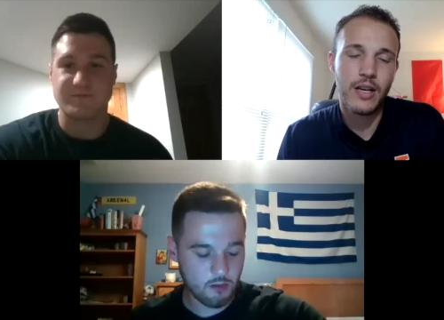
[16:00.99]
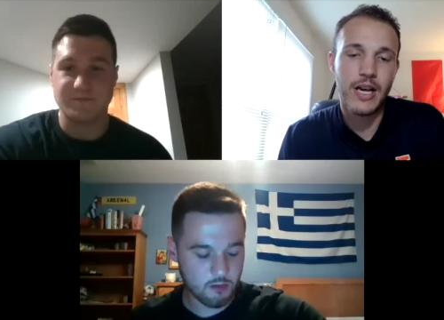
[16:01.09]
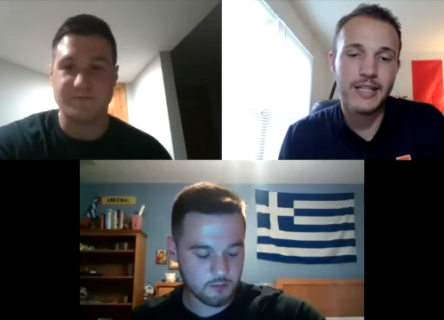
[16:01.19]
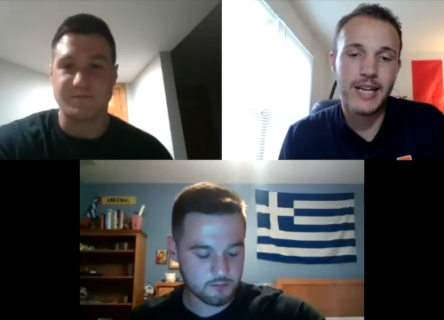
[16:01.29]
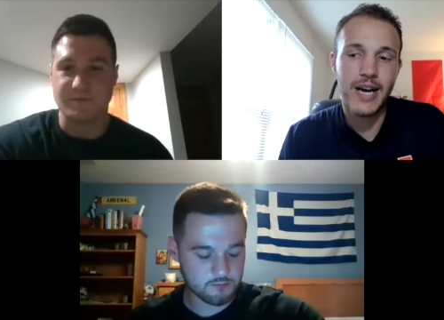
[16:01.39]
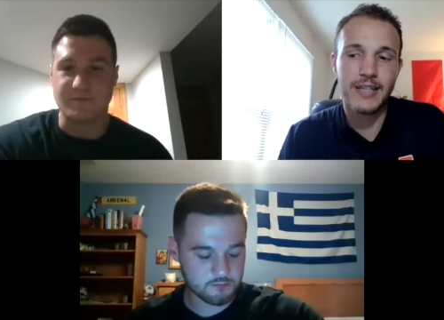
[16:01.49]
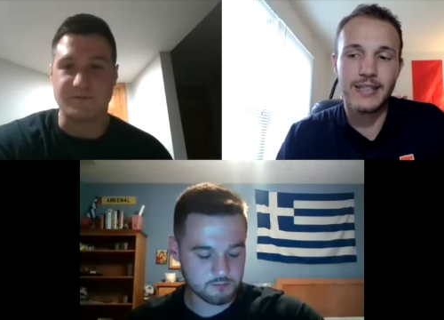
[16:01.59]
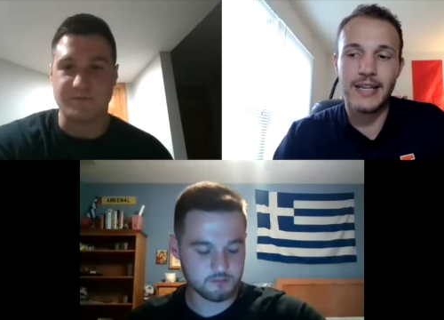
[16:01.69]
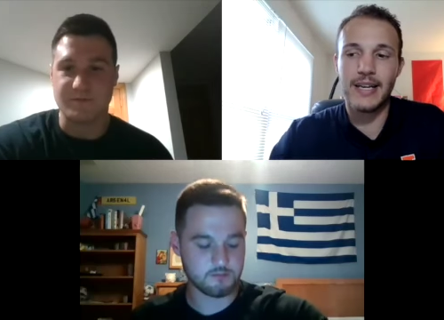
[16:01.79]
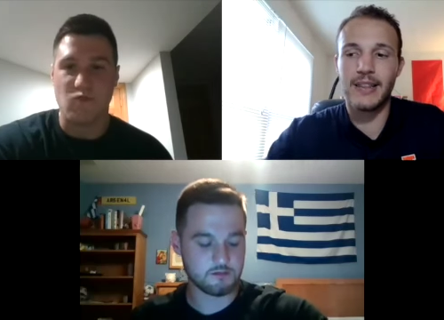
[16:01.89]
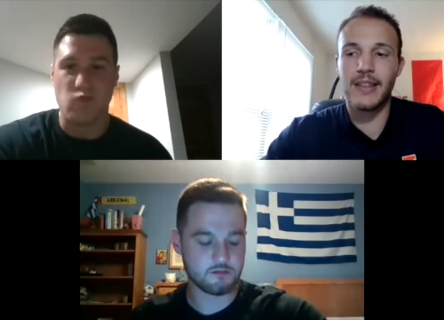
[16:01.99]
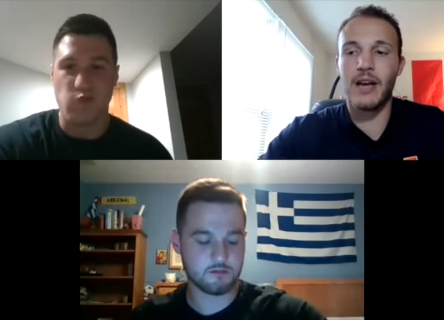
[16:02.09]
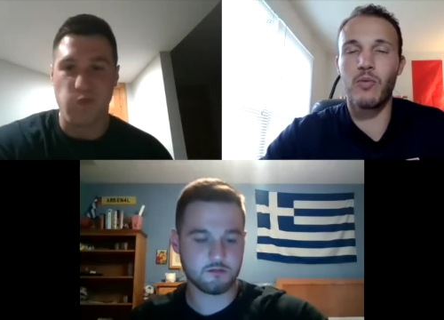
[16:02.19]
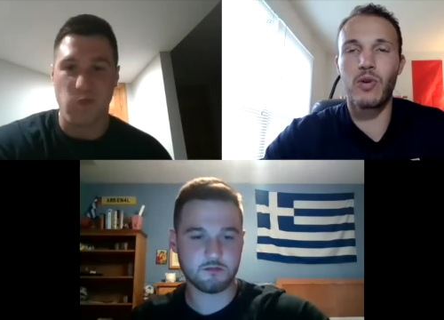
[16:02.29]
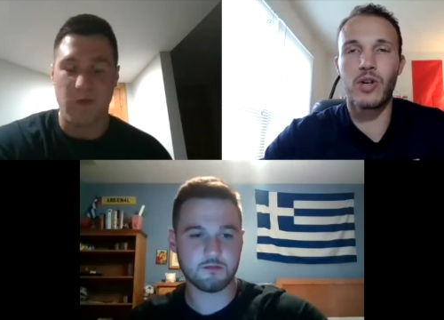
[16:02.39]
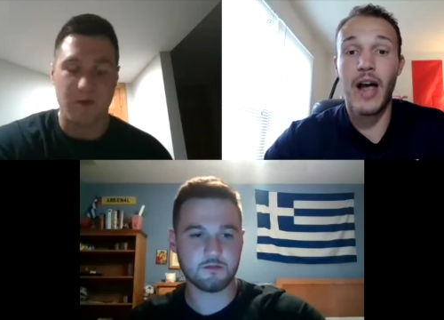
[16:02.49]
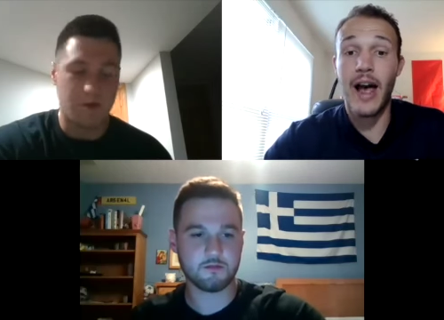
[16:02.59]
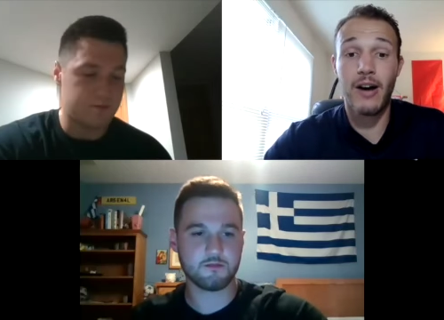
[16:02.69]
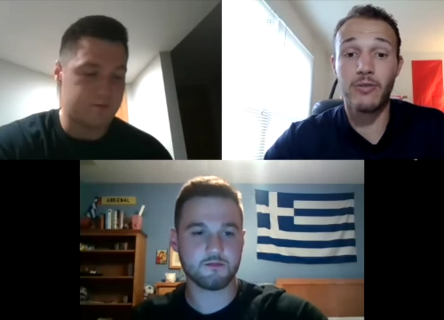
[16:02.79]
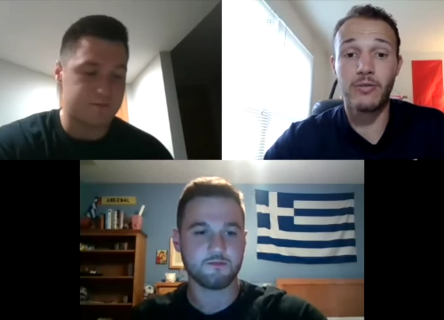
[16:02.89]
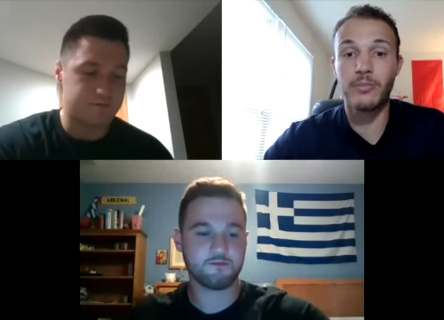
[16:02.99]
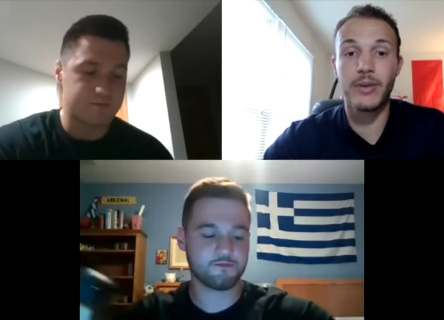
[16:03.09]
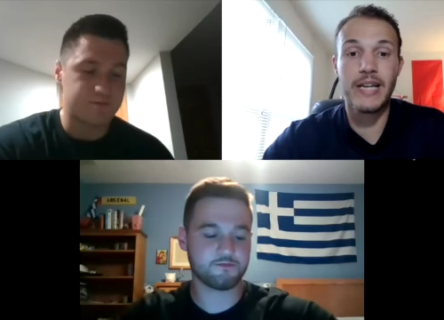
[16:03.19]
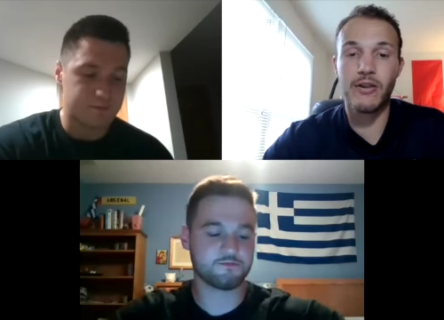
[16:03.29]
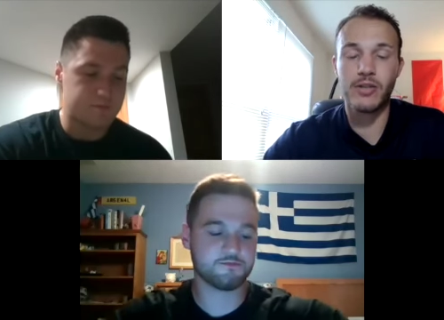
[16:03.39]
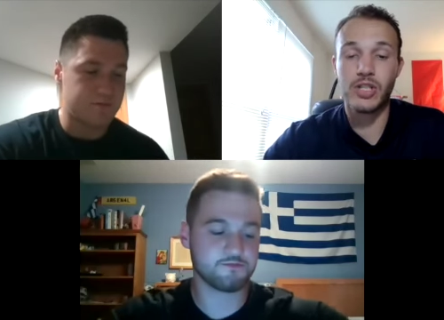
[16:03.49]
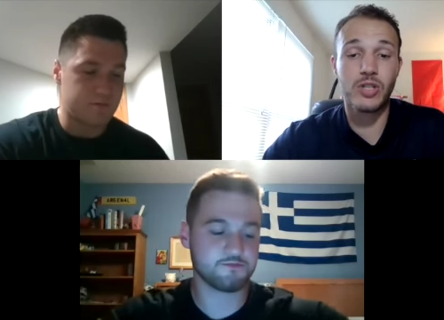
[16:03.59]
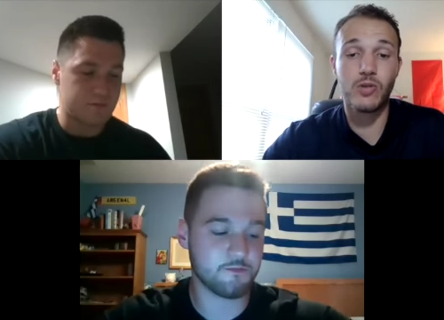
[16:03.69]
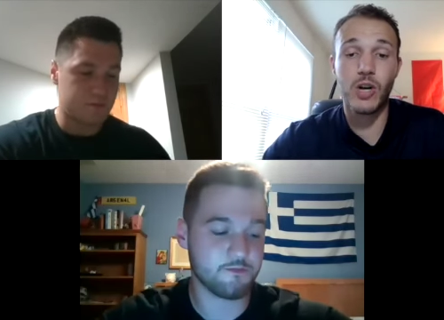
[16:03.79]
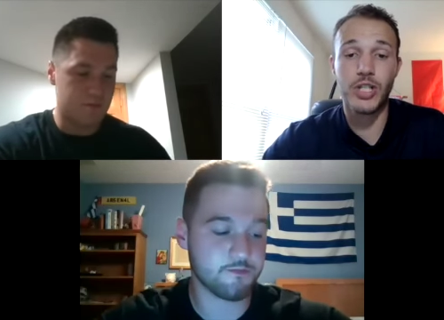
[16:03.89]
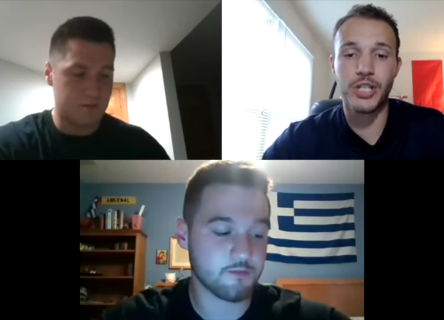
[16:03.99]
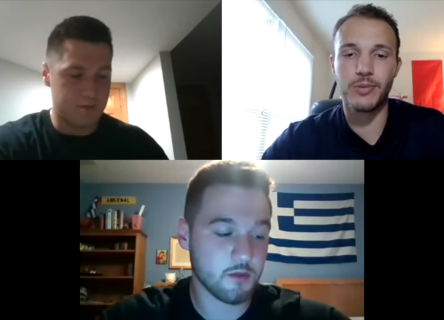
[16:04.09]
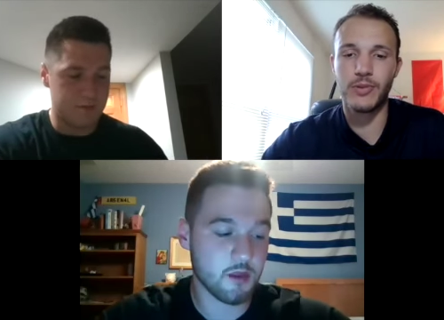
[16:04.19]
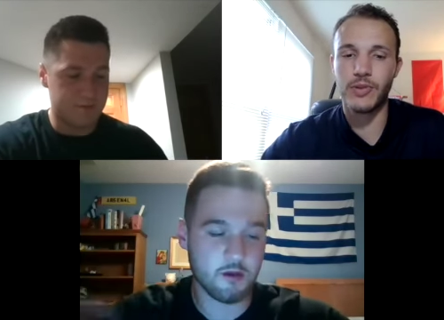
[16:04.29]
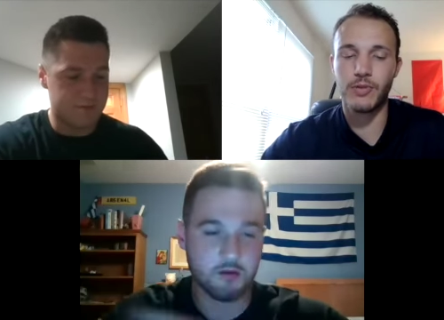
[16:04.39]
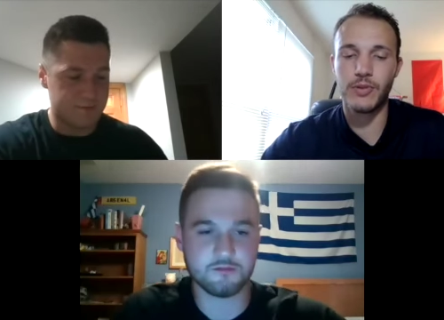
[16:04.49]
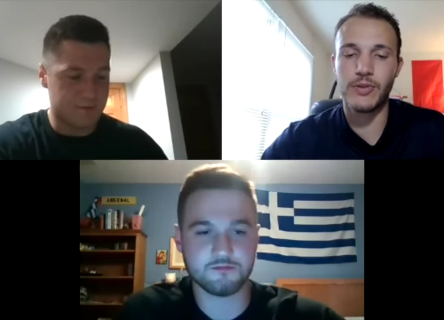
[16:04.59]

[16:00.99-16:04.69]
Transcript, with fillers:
Speaker 1: It's not it, they were out, but now it's just questionable, so we'll